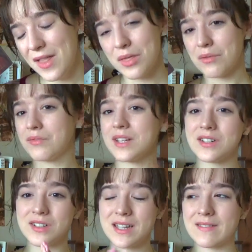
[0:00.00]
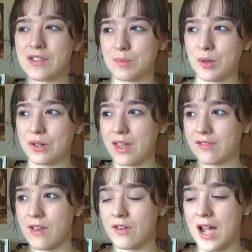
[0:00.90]
The riddle in this book that
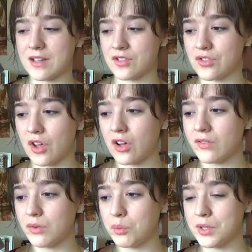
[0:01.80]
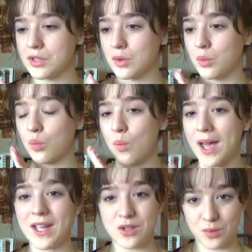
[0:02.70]
Feyre has to solve was
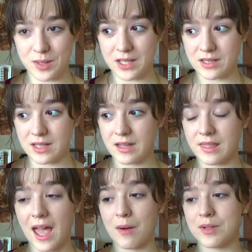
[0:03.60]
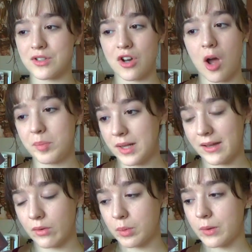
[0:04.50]
way too easy. That was not
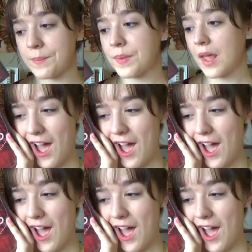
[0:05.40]
believable.